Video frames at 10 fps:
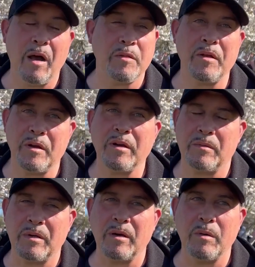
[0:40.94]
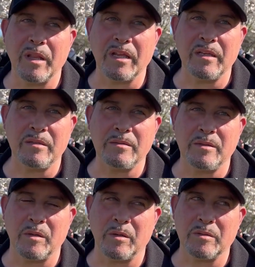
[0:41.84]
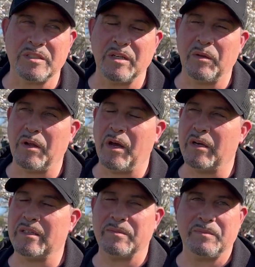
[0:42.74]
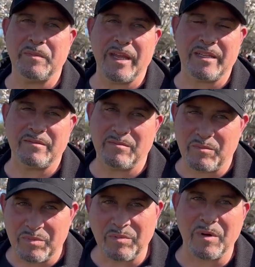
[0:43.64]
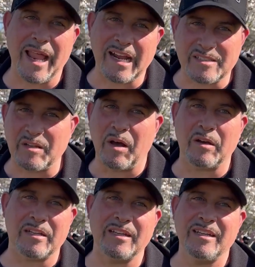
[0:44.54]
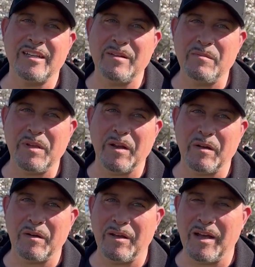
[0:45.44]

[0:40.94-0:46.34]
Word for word: Oh, they're, they're, they're a really cool, chill dog, like relaxed dog, you know,